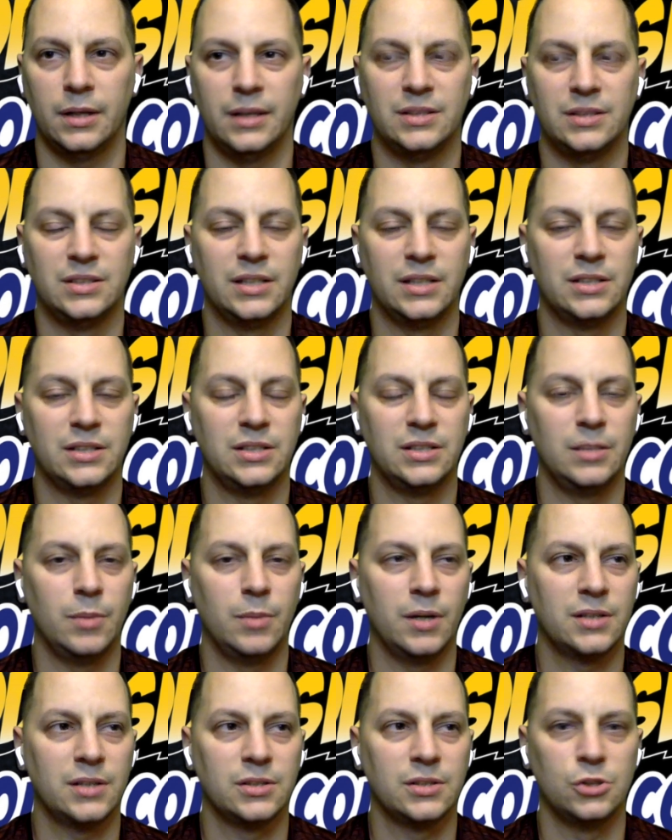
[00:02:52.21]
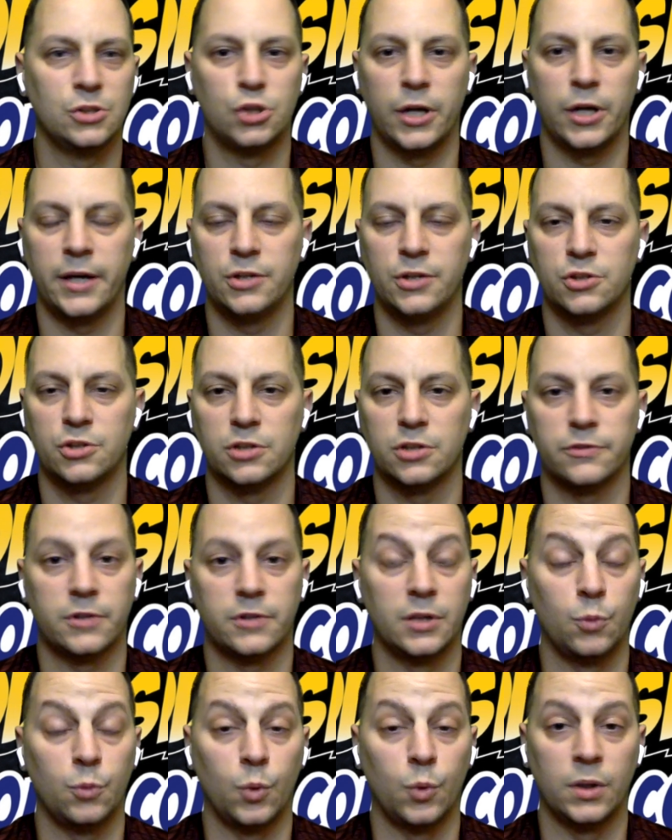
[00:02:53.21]
I think, $60 and change just
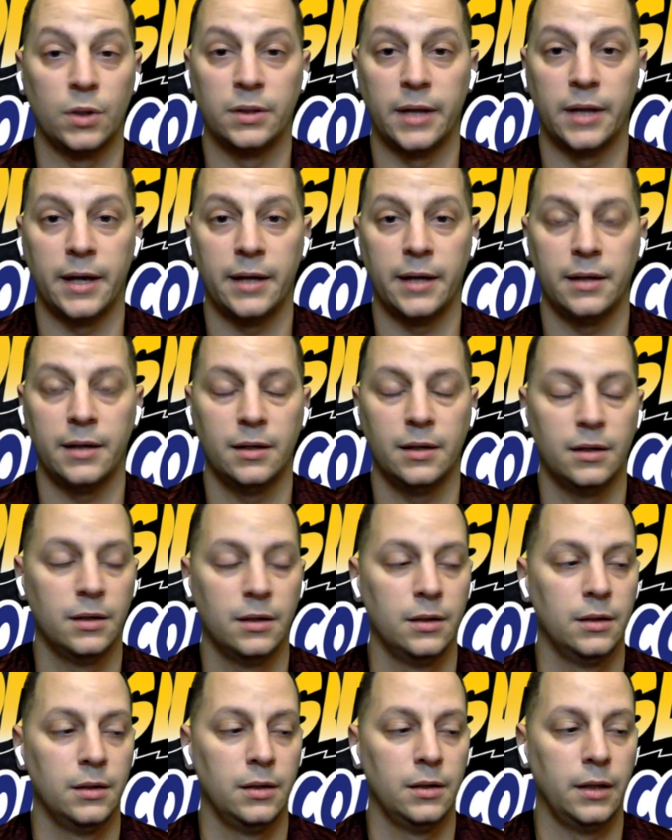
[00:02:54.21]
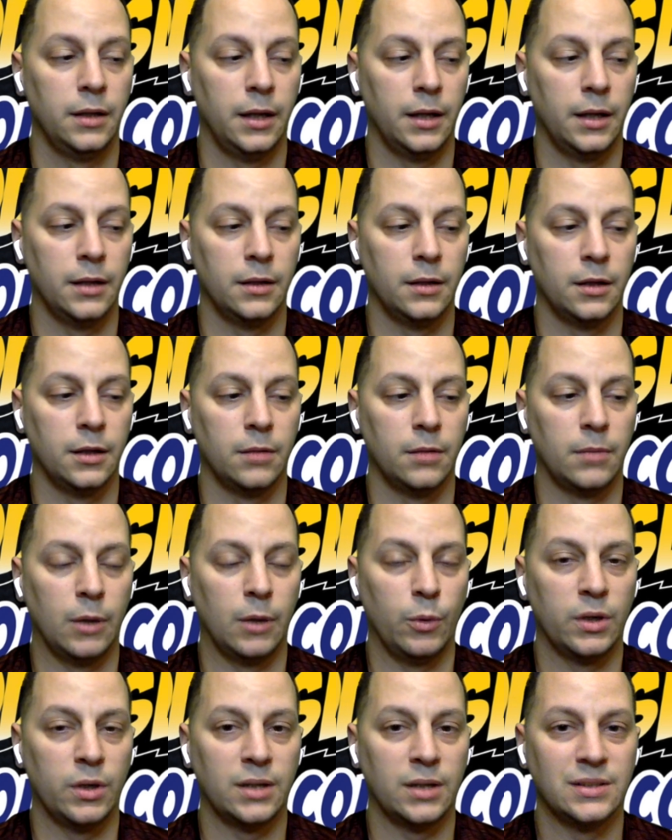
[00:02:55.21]
for one day. And
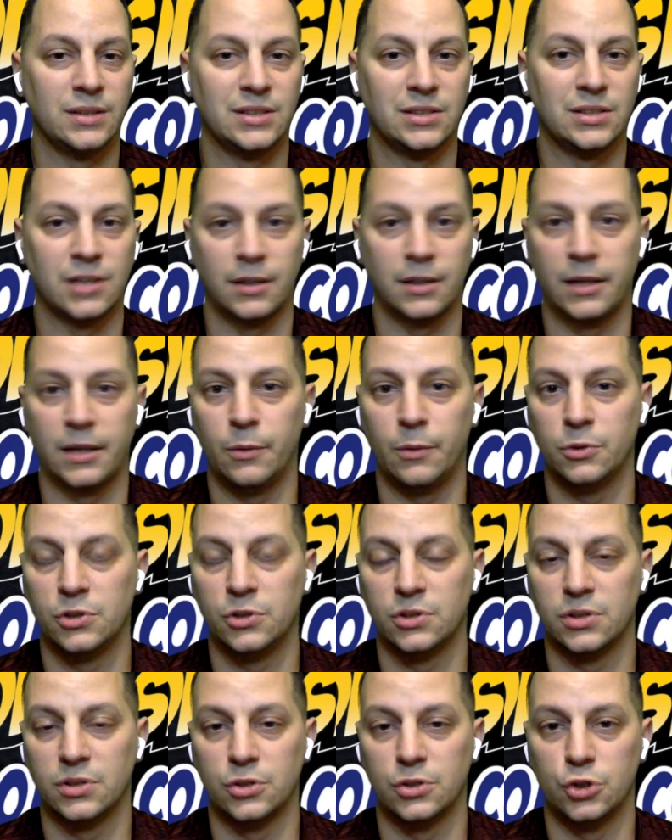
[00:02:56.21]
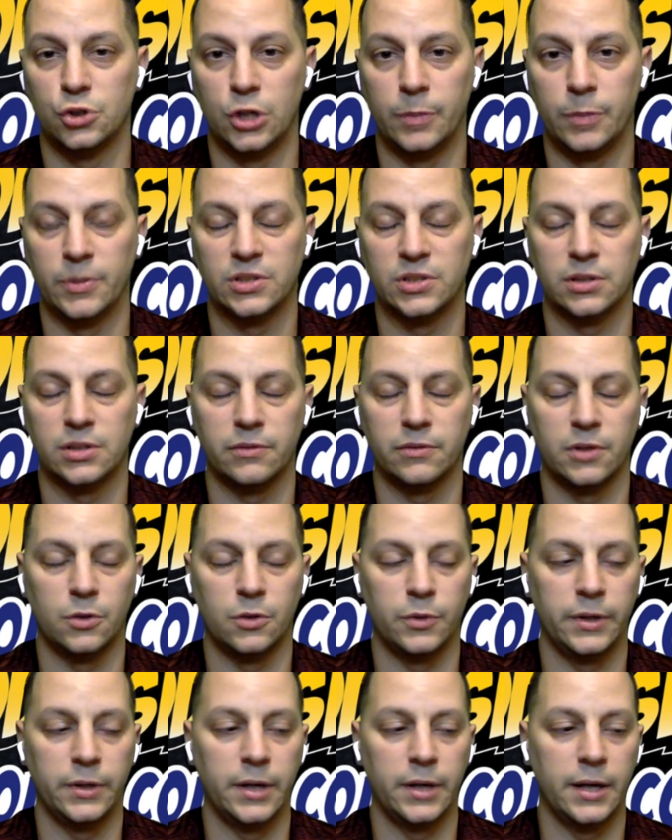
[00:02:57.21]
I went on Sunday, which is the cheapest of
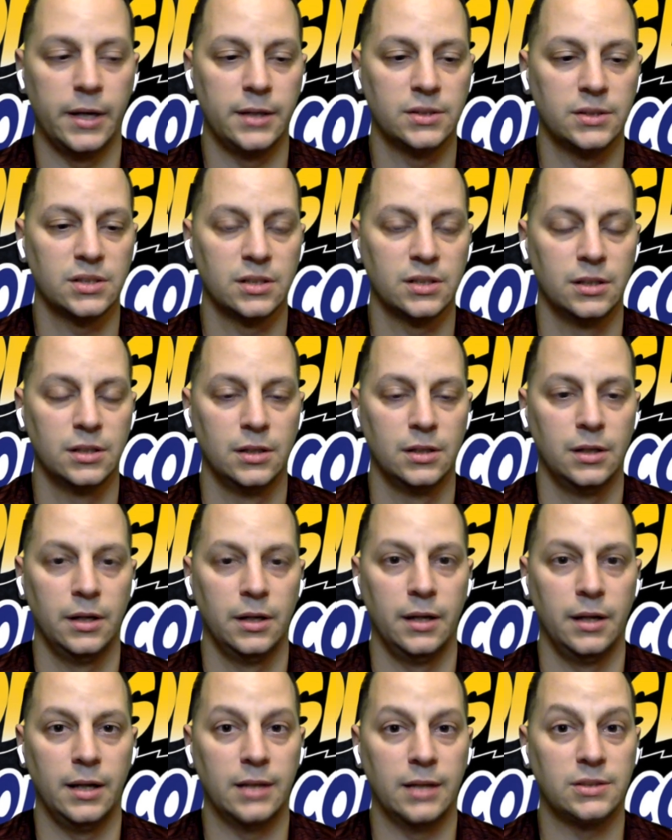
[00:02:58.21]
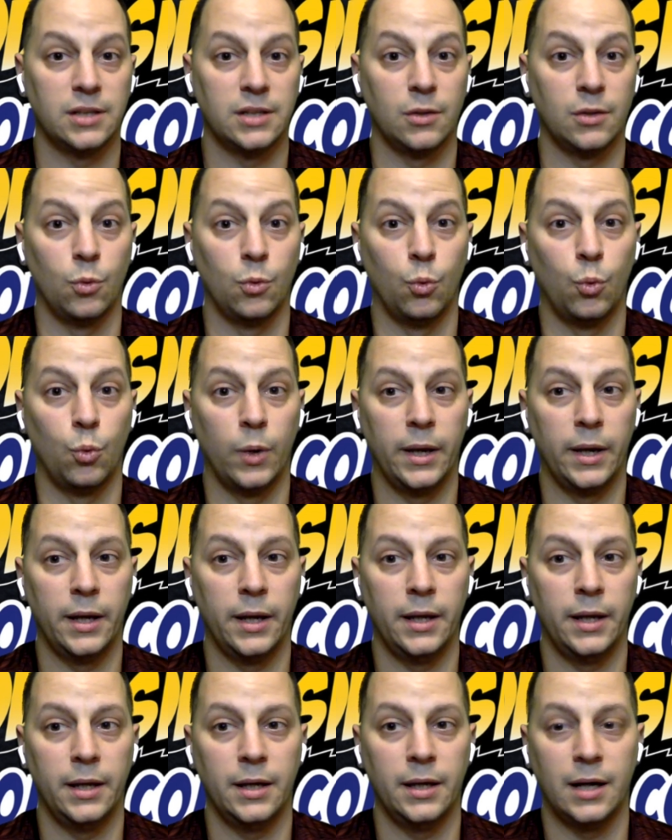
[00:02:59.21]
the 3 days, and that's like
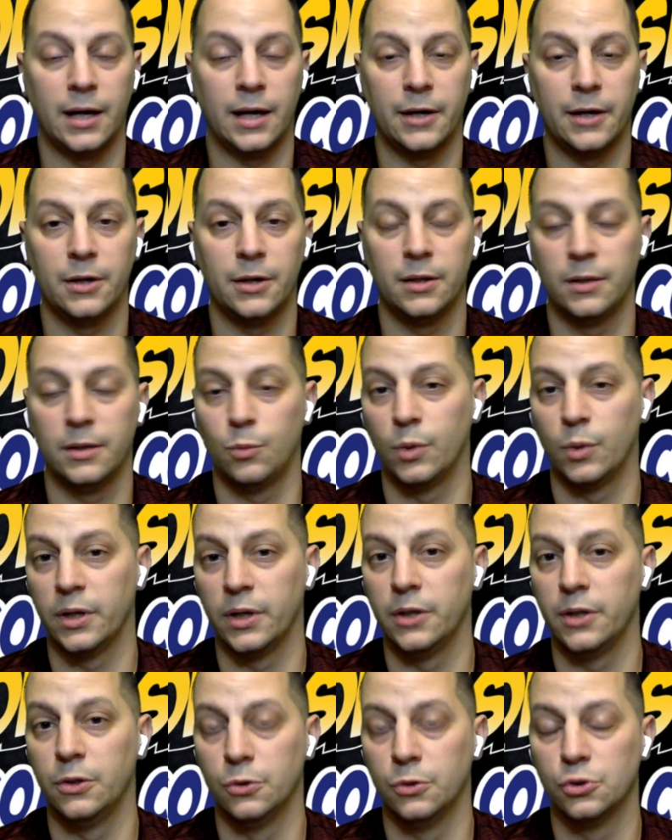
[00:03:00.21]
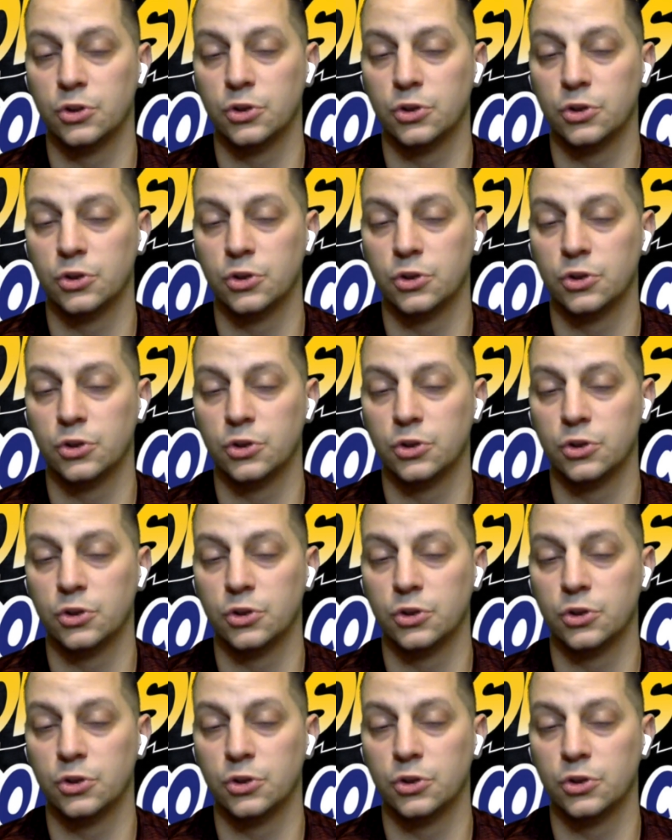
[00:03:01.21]
way higher than what it